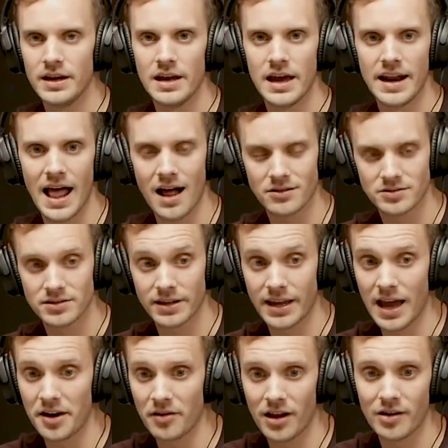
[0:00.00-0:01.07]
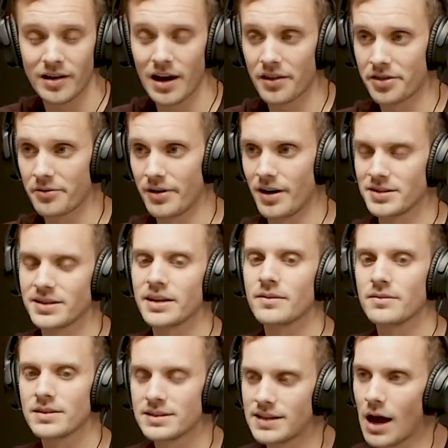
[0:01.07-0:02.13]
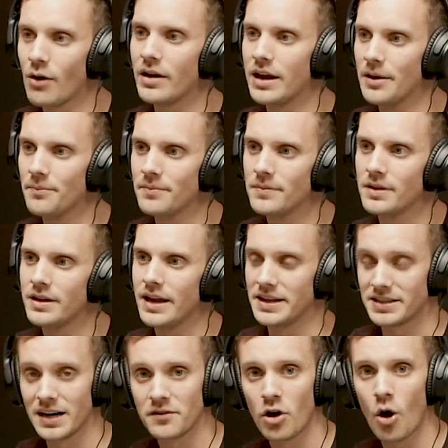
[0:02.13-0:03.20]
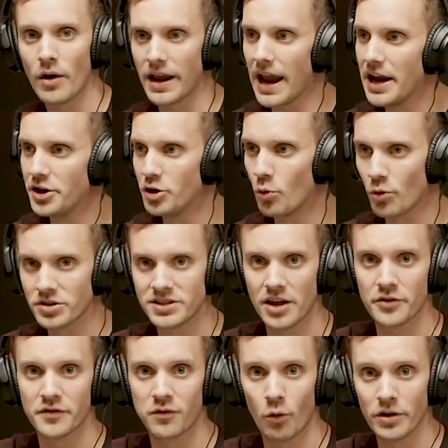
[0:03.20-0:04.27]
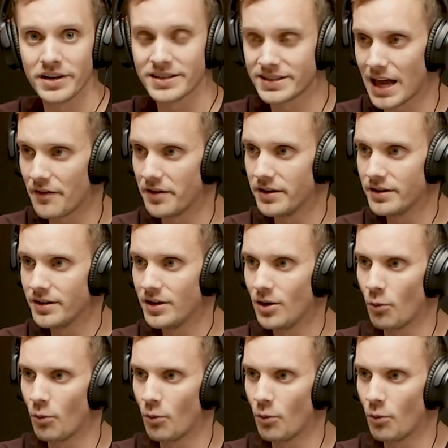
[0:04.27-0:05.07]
And Alex was like, yeah, dude, I only got 3. And I was like, tell him, instead of going, hey, dude, where's the other 47,